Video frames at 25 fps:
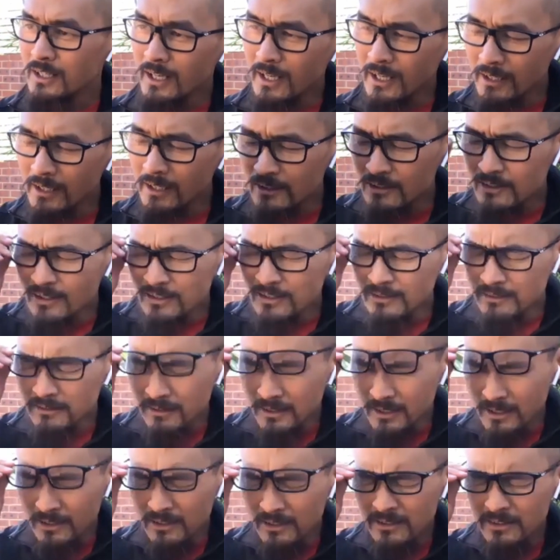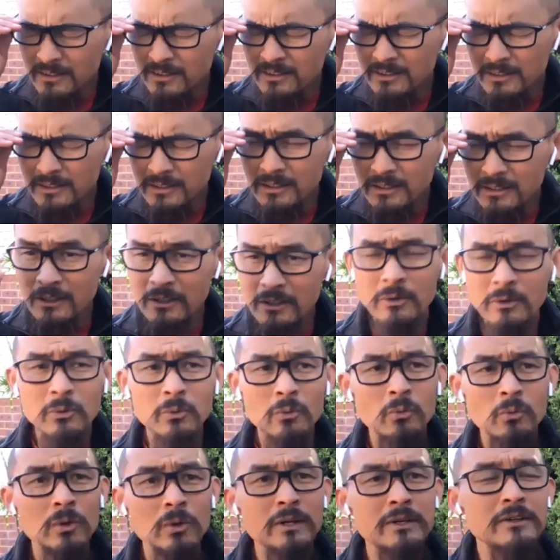And I think,
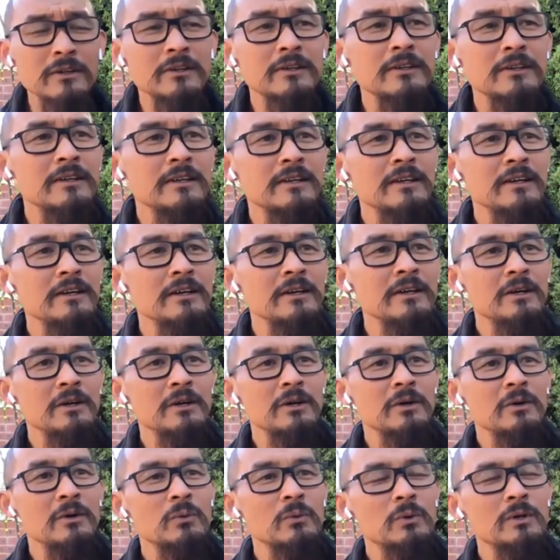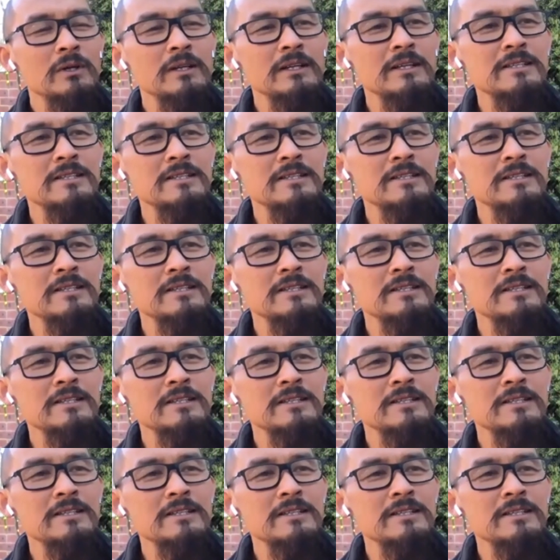what